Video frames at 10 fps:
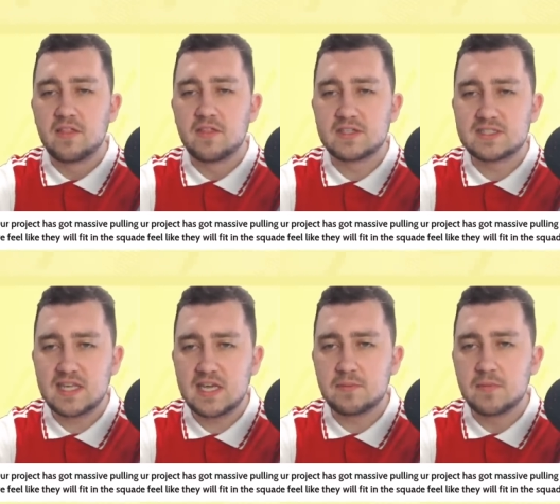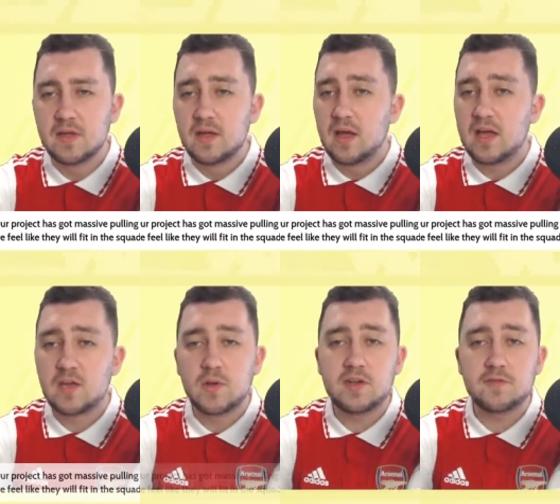the team. Uh,
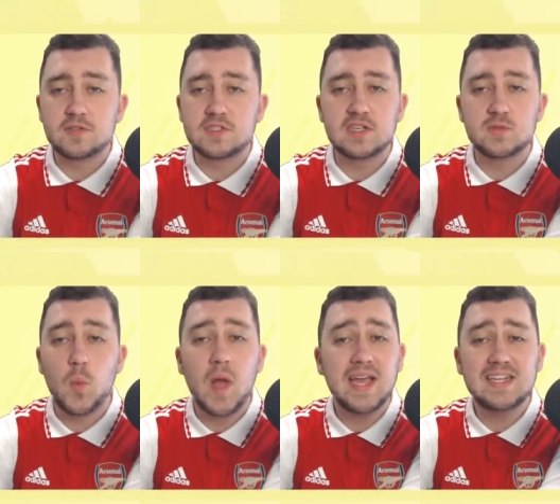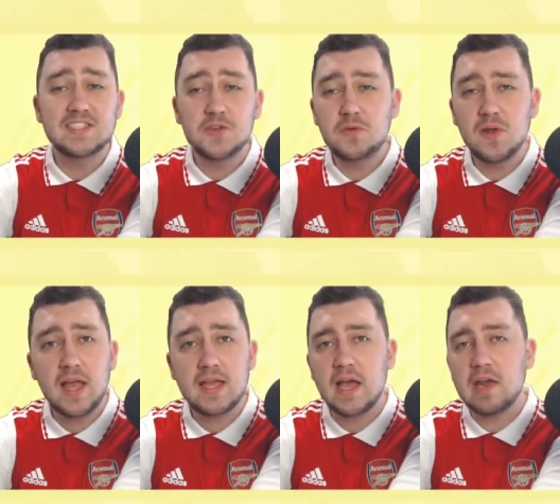equally different says, Way too
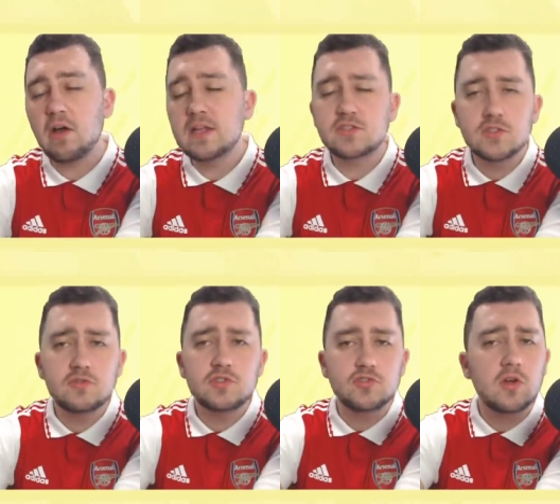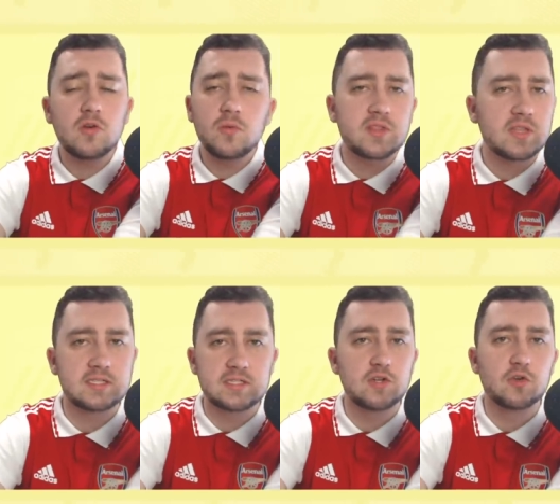late. And I do struggle with
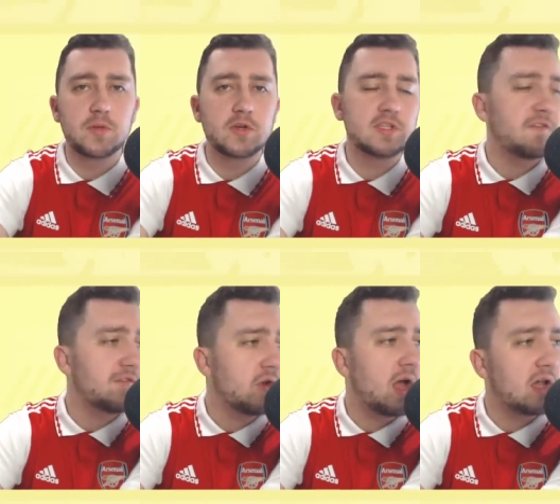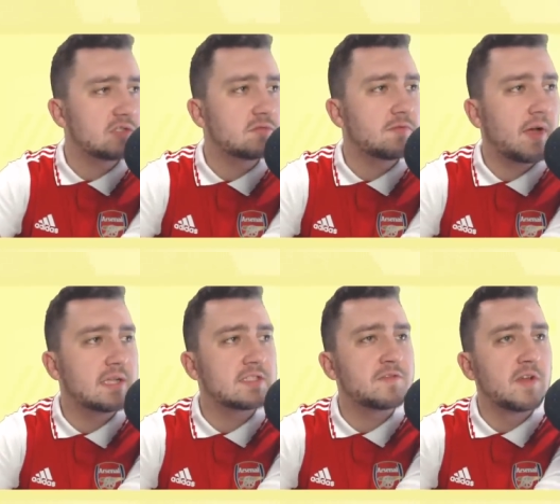this still because I feel like Arsenal
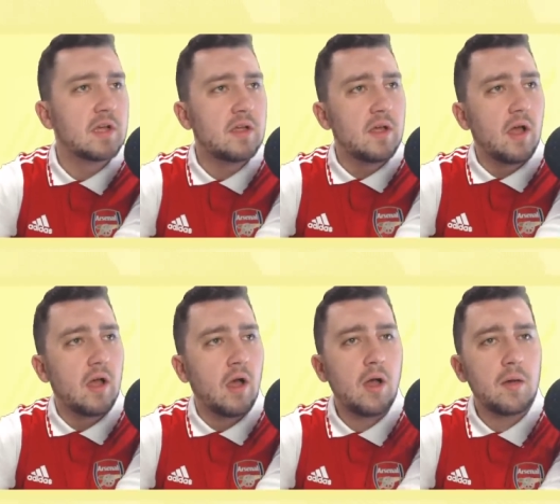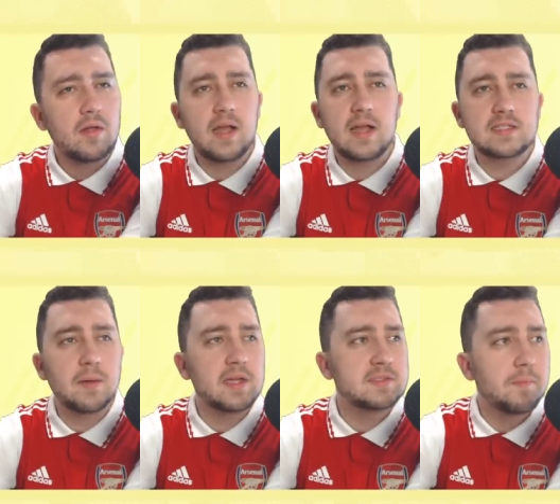fans have high, it's
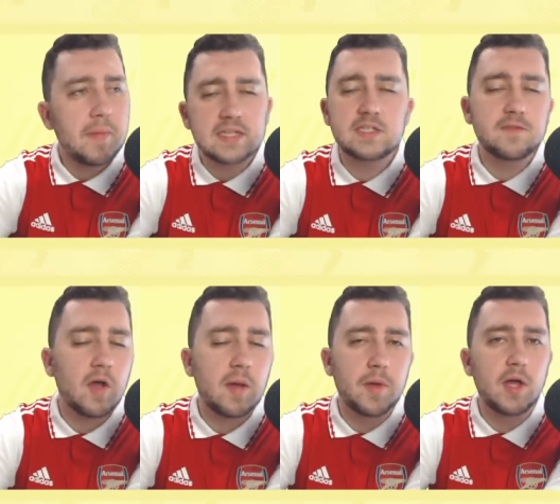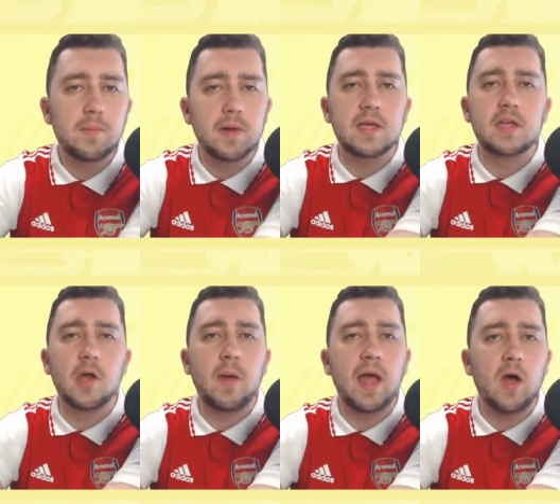a, uh, it's a massive hyperbole, you
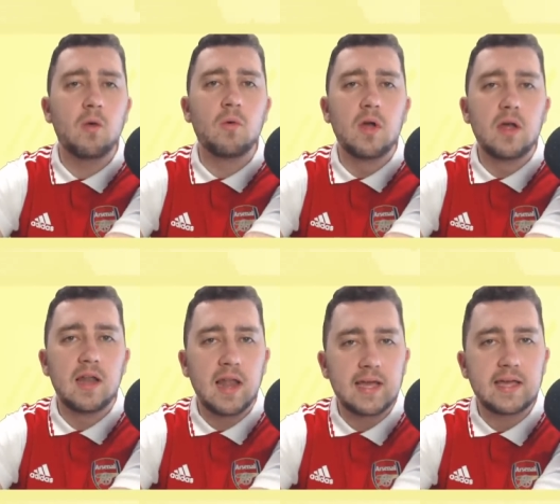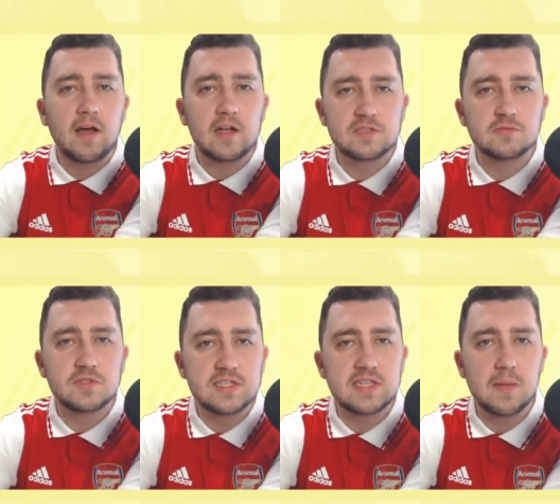know, how late Arsenal
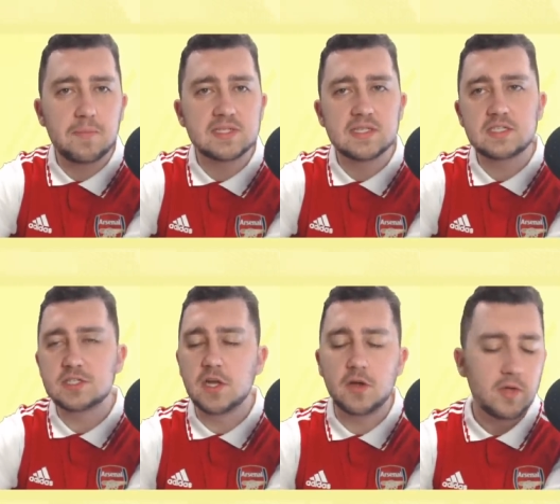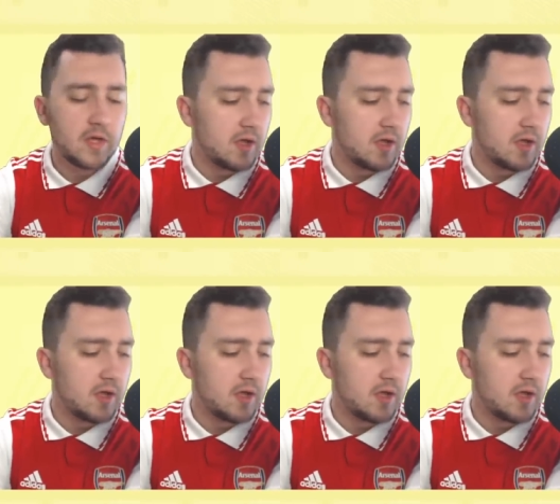did their business. You know,